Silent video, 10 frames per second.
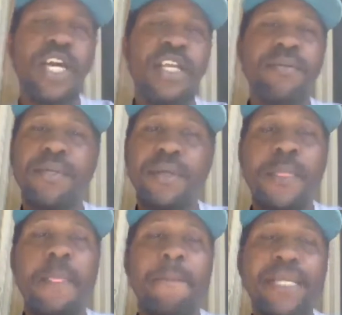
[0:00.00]
you gotta
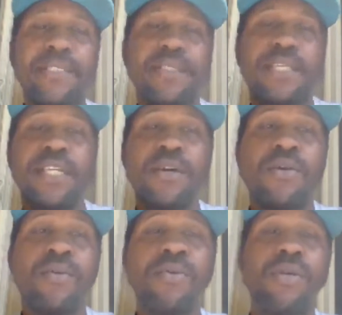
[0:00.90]
basically get
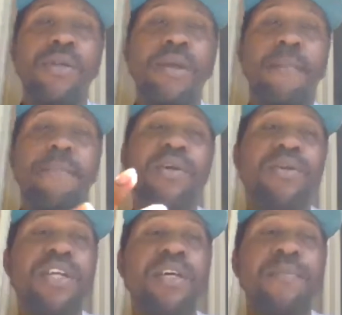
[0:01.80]
on,
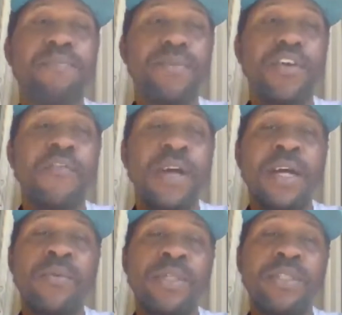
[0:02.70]
build up your
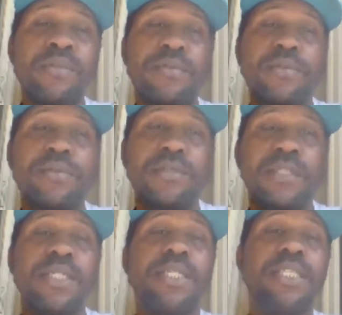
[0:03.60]
following,
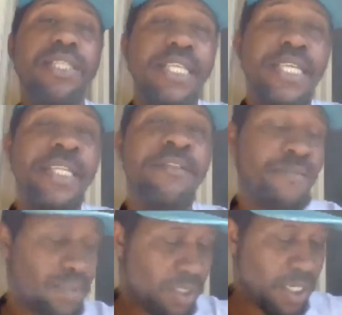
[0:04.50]

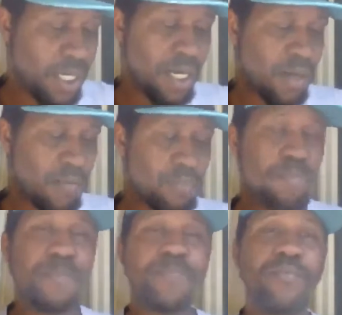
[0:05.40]
then
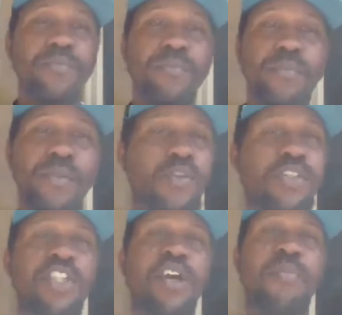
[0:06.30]
um,
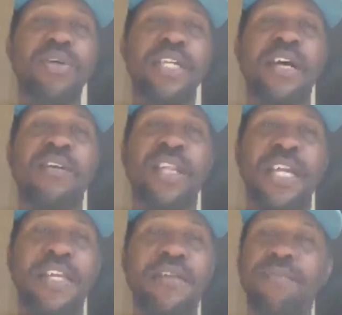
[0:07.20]
you can start putting out
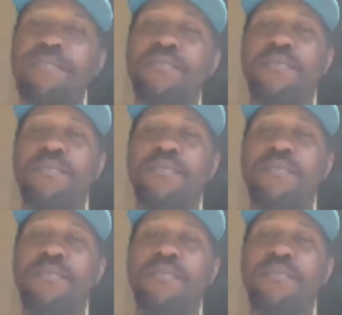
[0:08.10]
like